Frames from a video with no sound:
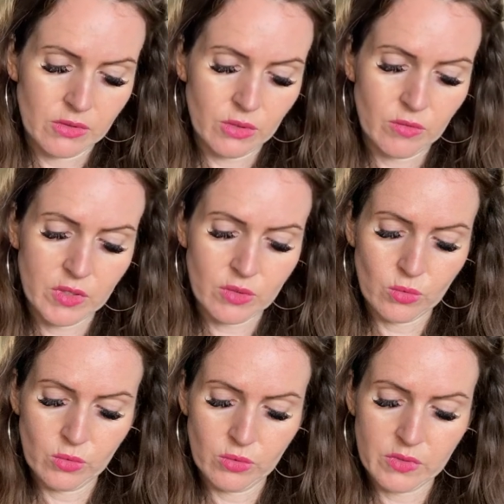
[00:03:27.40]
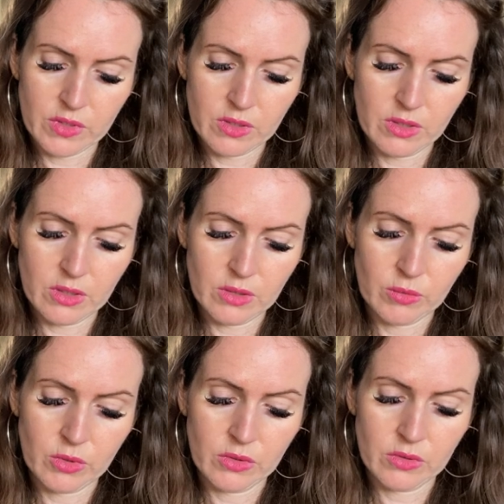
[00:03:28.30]
Two of Swords, Nine
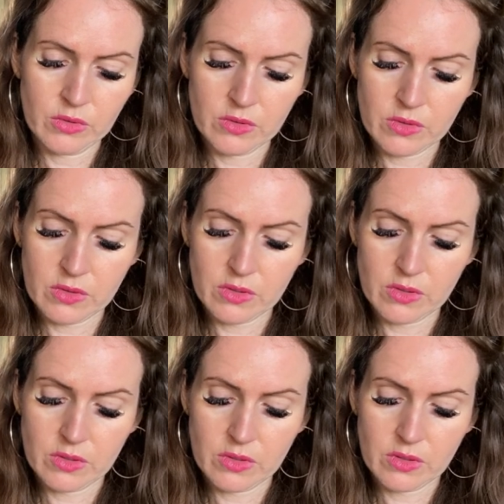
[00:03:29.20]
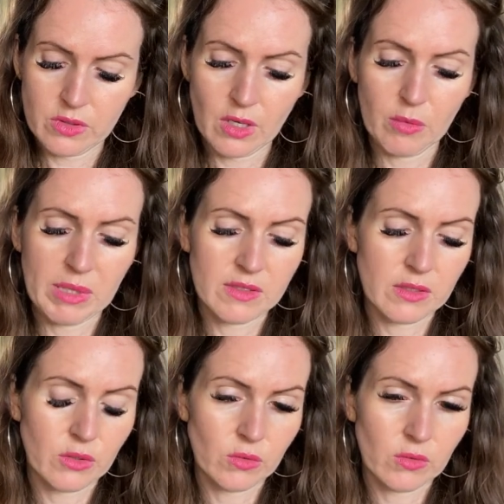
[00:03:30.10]
of Wands, Knight of
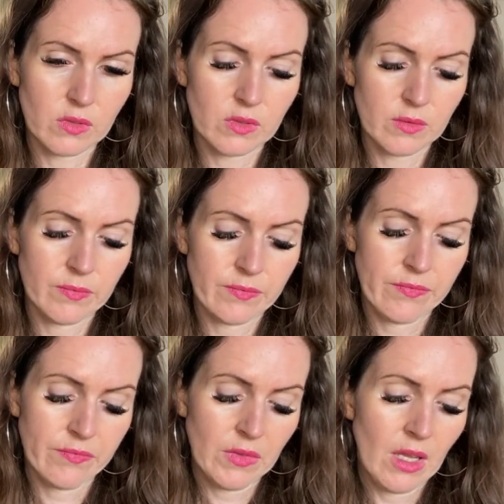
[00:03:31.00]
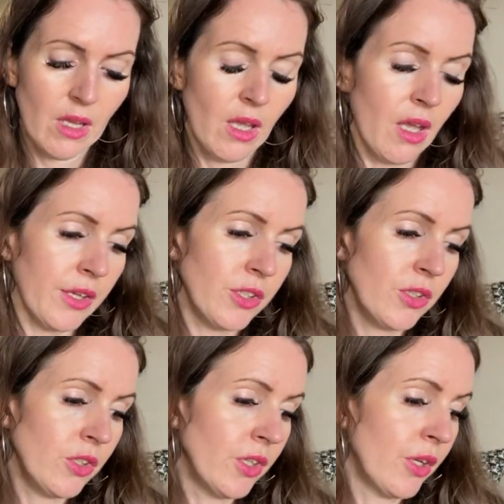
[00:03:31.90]
Pentacles.
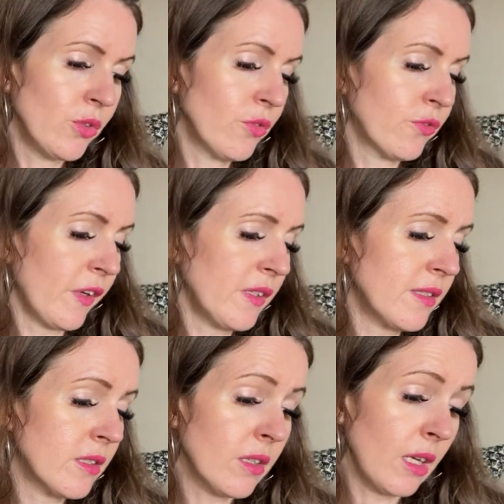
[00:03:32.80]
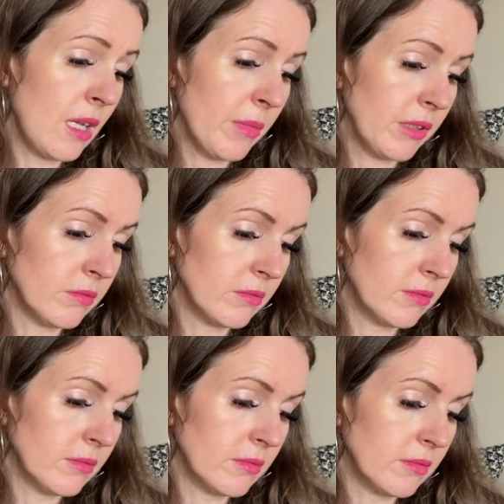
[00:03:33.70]
You know, you've faced a dilemma.
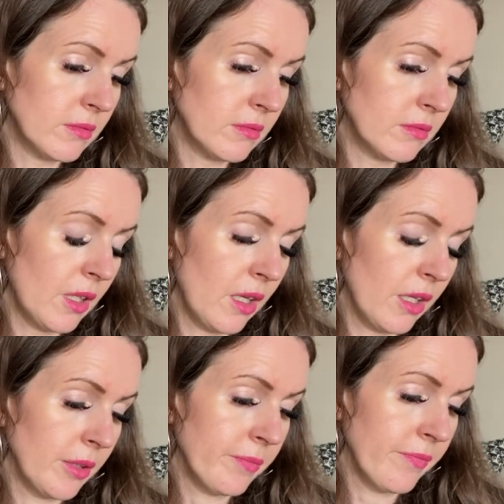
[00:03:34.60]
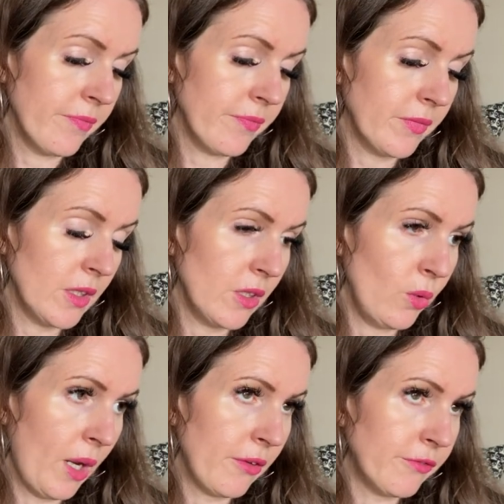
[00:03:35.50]

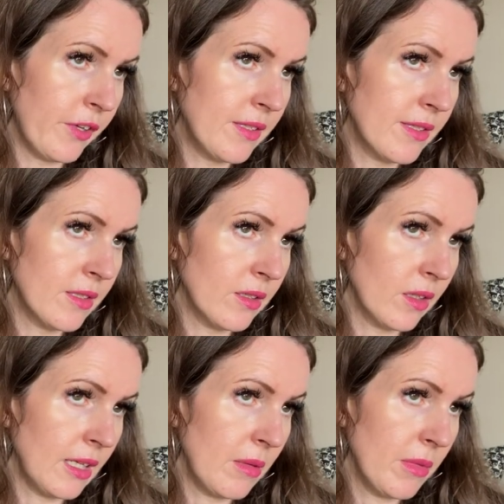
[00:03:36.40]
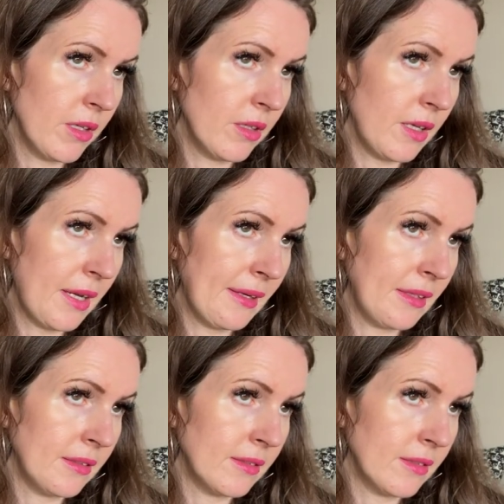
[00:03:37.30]
You have faced a dilemma
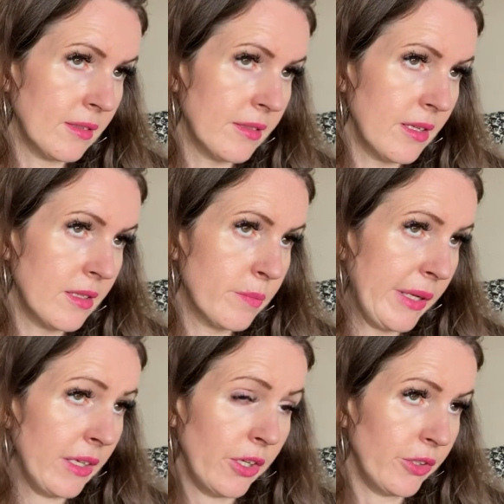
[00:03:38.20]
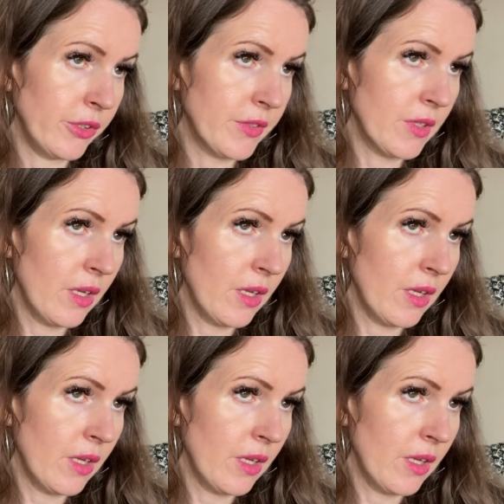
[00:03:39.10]
and it's been hard.